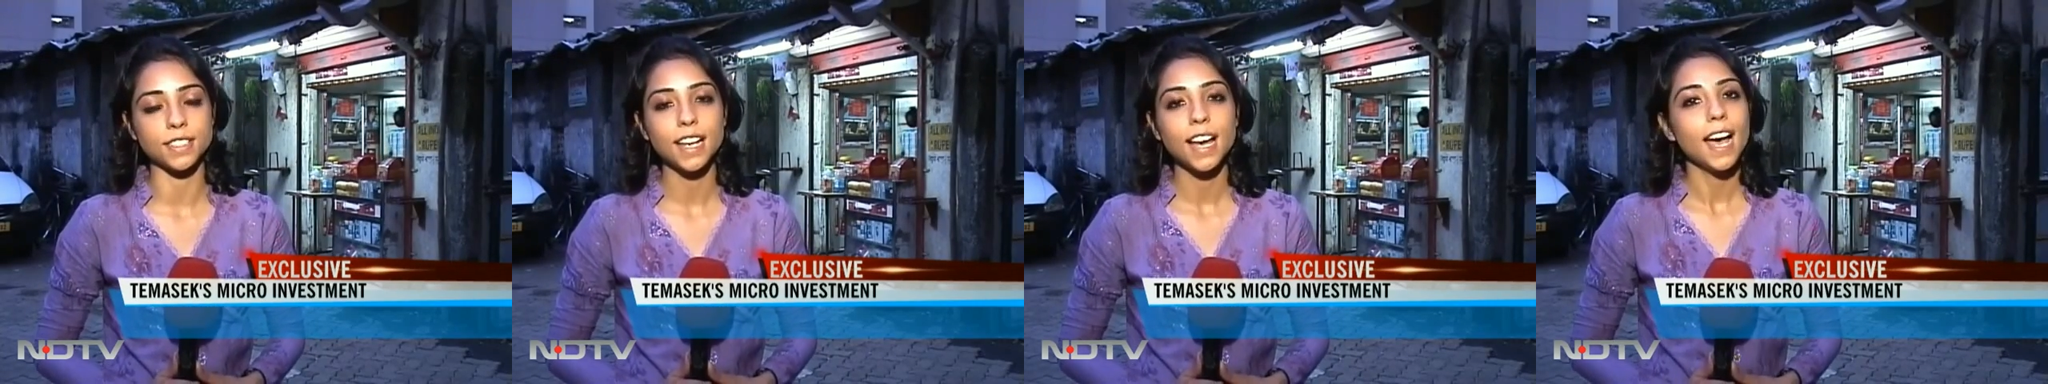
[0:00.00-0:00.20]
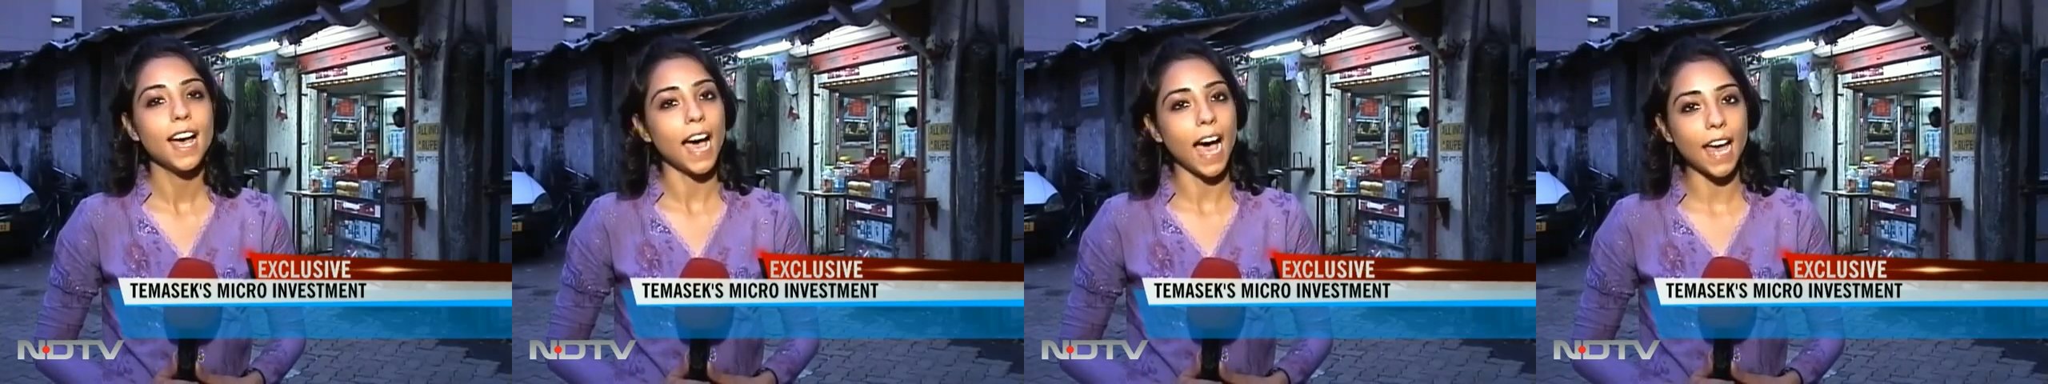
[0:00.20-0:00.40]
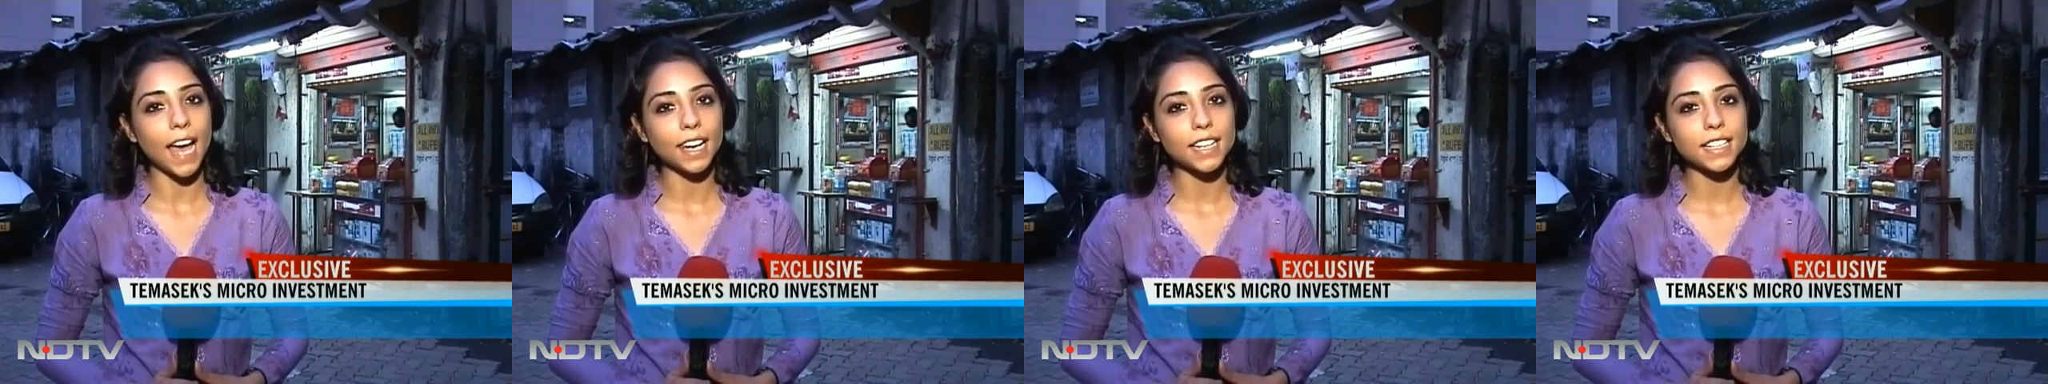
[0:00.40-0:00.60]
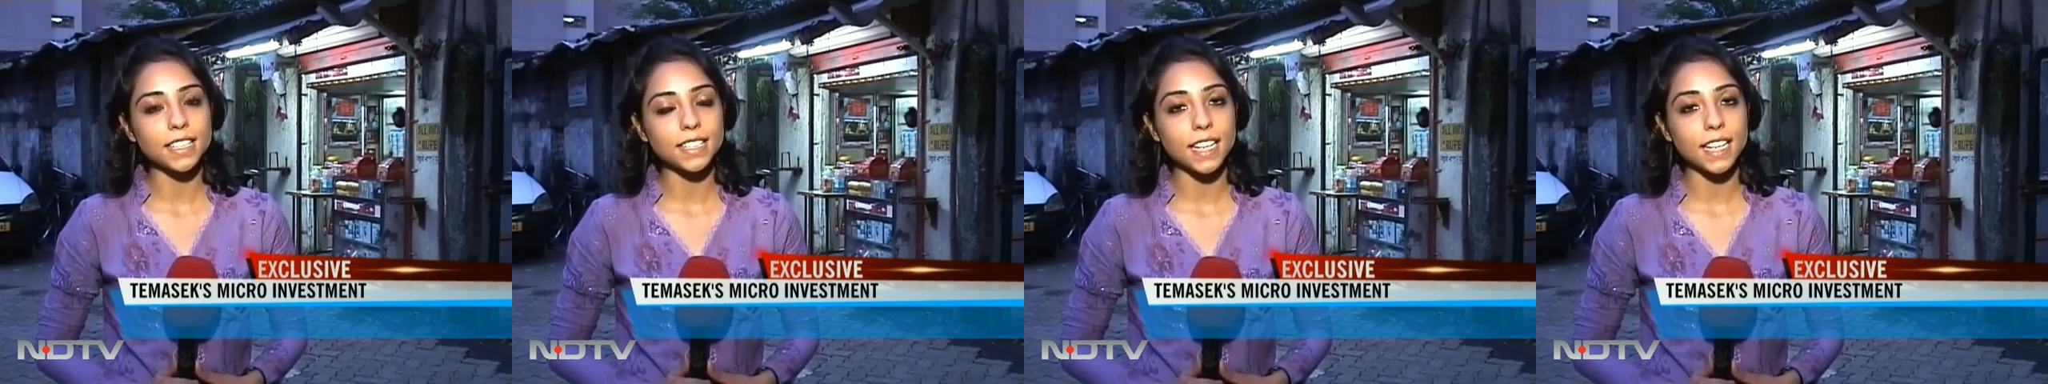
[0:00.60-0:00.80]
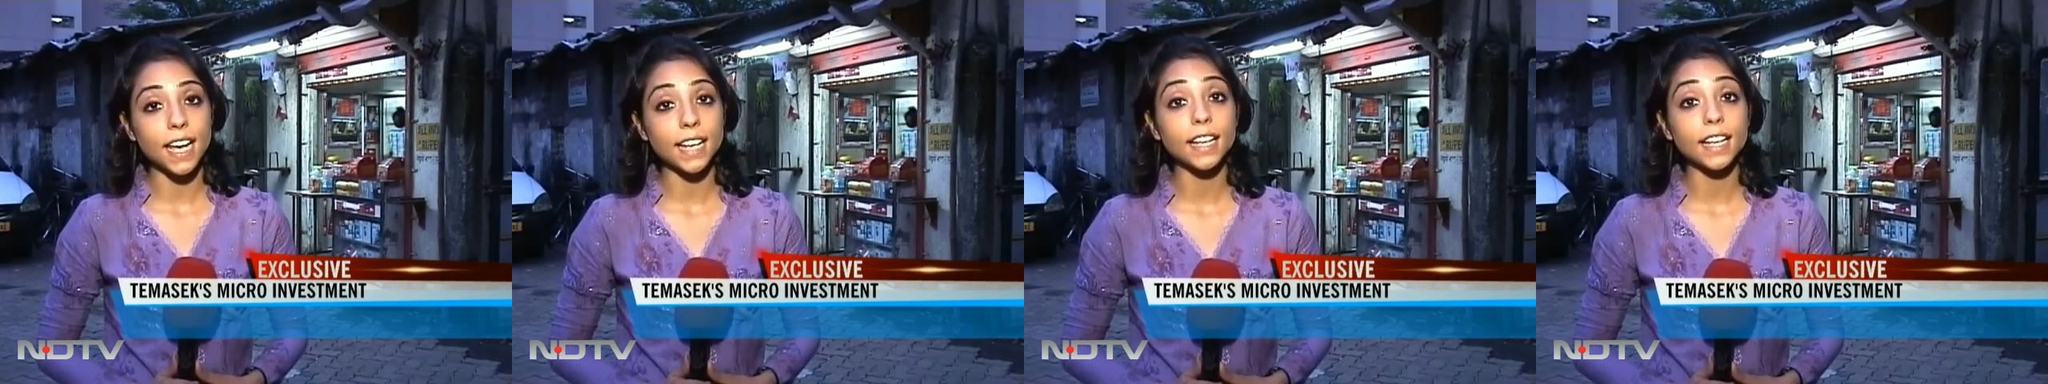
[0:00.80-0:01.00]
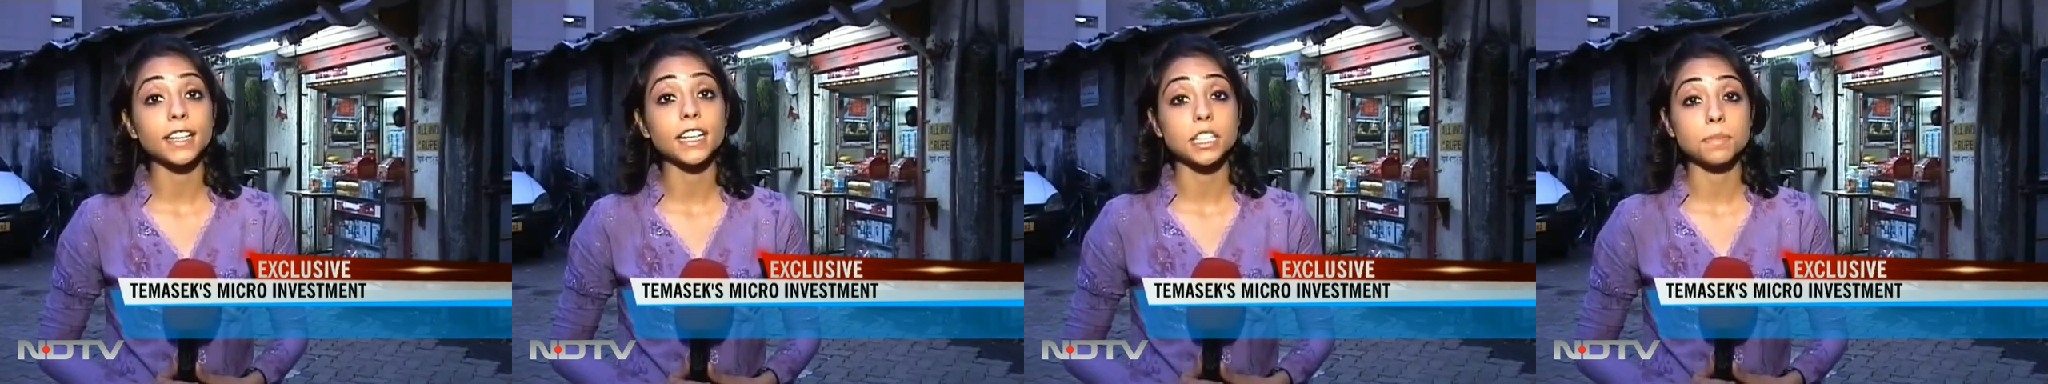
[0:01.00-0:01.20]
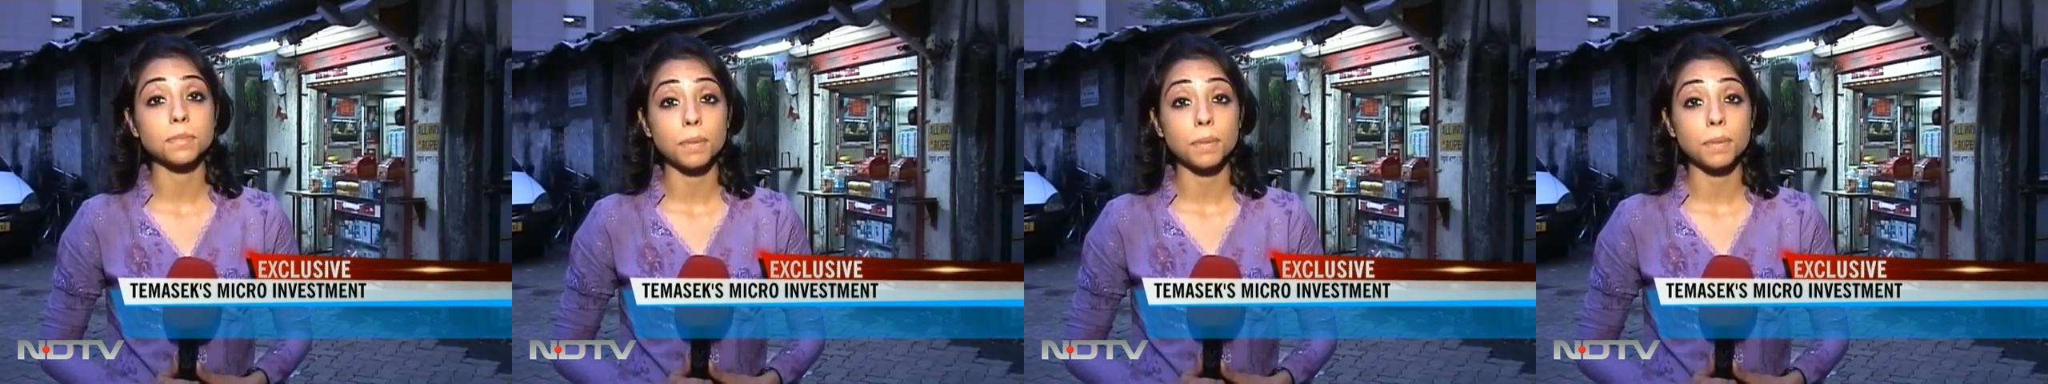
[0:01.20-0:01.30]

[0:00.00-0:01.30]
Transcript: analysts say that this may